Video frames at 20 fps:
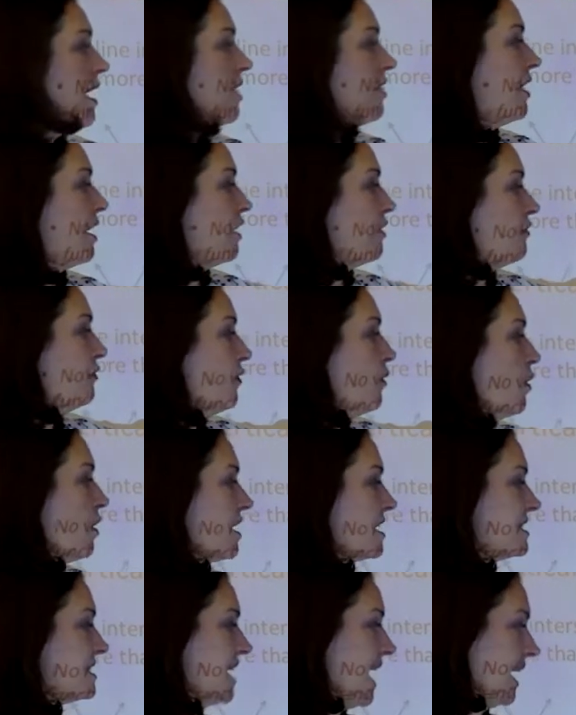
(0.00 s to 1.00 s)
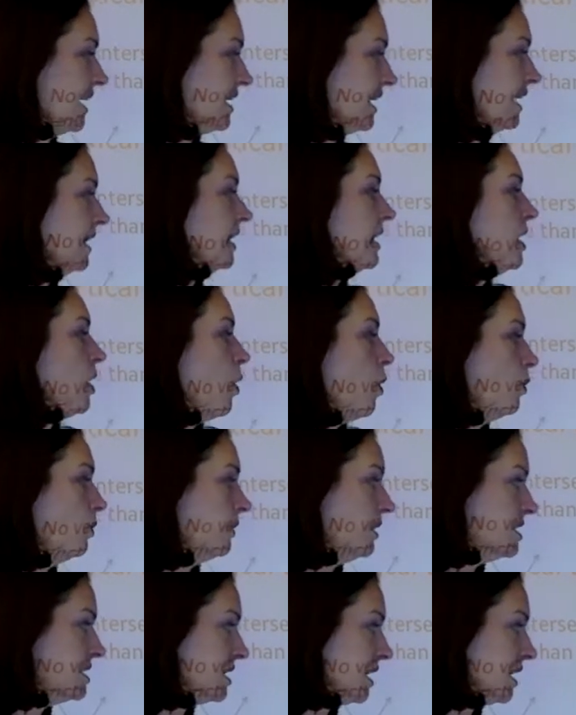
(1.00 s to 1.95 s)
Therefore, it technically only